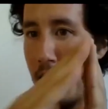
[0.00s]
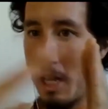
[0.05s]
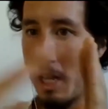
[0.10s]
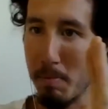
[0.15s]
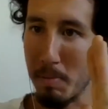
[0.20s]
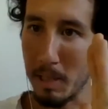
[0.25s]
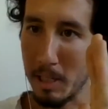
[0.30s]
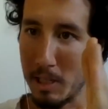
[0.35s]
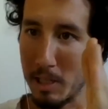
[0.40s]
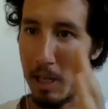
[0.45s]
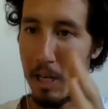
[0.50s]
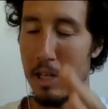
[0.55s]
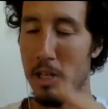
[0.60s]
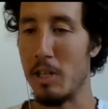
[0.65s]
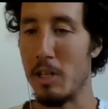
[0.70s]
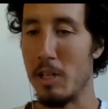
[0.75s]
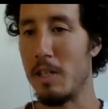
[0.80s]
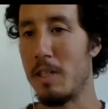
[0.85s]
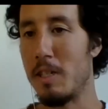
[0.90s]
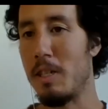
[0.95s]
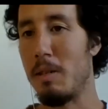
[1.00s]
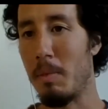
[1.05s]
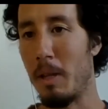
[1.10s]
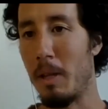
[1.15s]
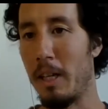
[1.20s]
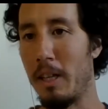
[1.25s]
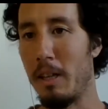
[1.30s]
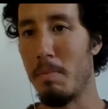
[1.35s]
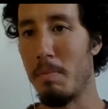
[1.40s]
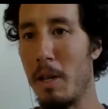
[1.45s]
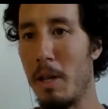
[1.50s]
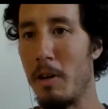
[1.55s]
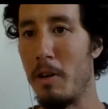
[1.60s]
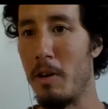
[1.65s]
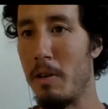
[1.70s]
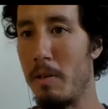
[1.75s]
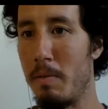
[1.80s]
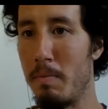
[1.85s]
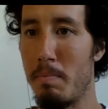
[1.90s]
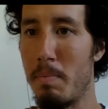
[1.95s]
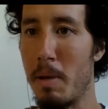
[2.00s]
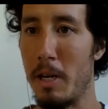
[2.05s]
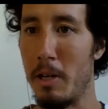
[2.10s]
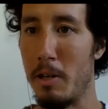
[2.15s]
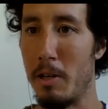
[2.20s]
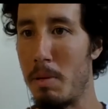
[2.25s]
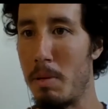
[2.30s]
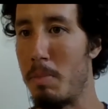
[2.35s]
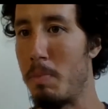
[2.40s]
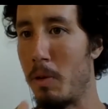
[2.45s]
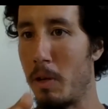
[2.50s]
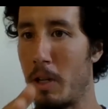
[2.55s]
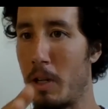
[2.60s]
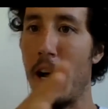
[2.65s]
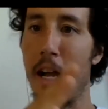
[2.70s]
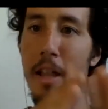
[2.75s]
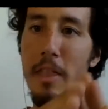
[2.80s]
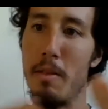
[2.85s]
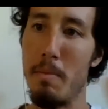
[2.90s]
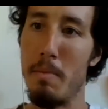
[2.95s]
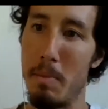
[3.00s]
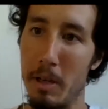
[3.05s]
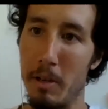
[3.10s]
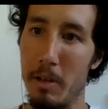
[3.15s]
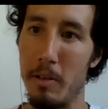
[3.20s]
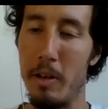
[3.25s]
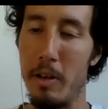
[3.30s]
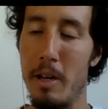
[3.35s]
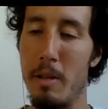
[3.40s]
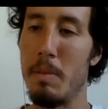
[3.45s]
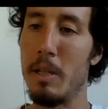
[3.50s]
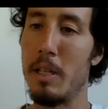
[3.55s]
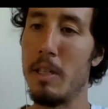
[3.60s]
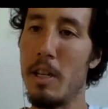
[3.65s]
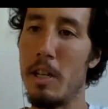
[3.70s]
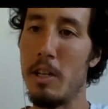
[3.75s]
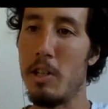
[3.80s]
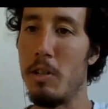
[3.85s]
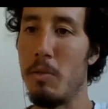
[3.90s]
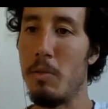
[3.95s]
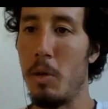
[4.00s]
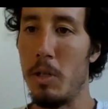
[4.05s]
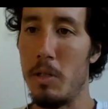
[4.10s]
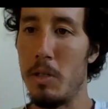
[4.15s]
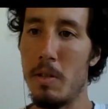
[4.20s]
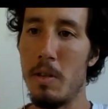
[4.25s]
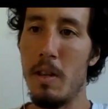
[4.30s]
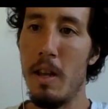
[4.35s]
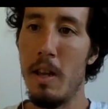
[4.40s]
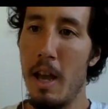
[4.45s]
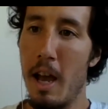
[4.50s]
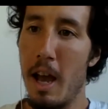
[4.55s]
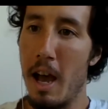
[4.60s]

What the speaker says: hip extension, it seemed like the better and better people got, the bigger their hip extension was,